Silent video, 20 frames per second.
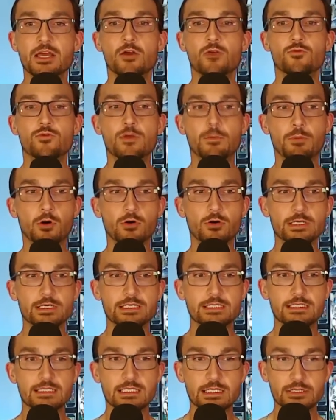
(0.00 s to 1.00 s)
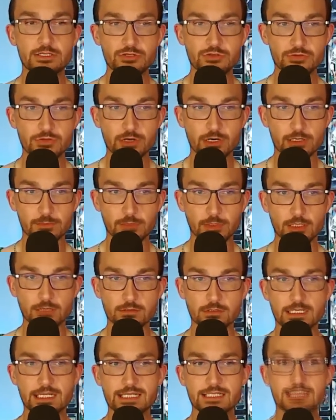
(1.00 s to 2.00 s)
reported the New York
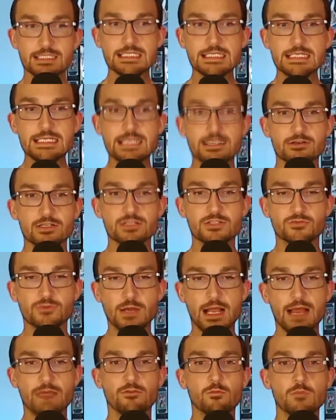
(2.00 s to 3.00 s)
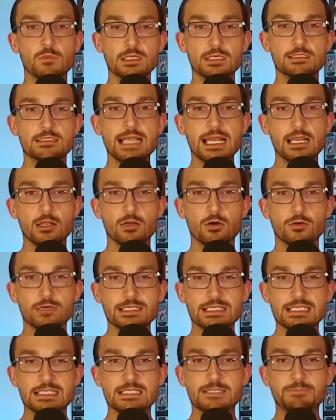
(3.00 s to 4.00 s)
Post. Its nearest rival, Modelo
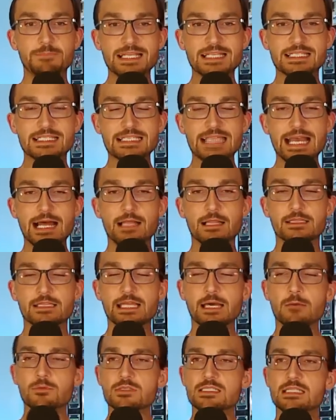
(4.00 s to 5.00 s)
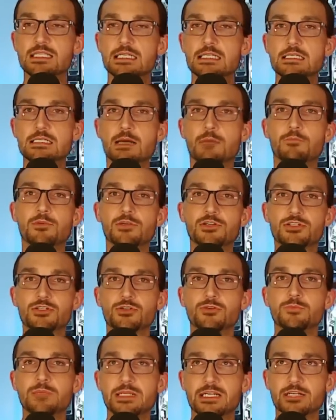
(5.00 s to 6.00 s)
Especial, that was the number
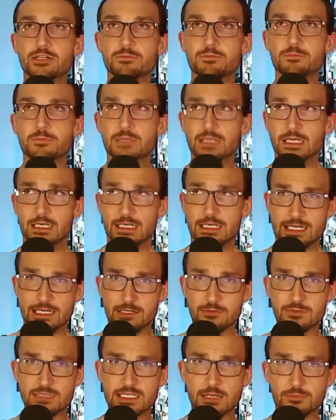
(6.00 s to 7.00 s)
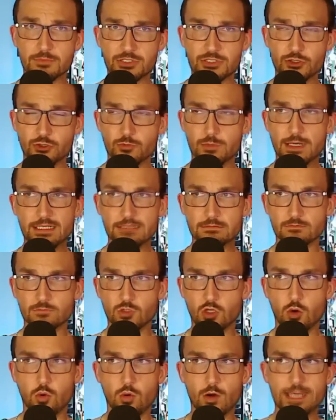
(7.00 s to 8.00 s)
2 beer. And it was number 2 by
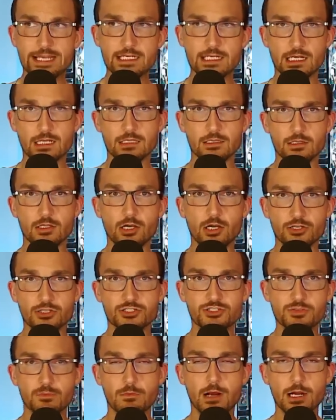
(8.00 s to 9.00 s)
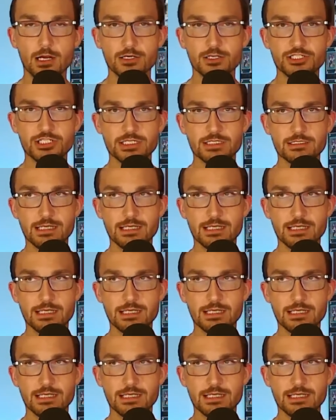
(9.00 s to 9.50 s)
quite a large margin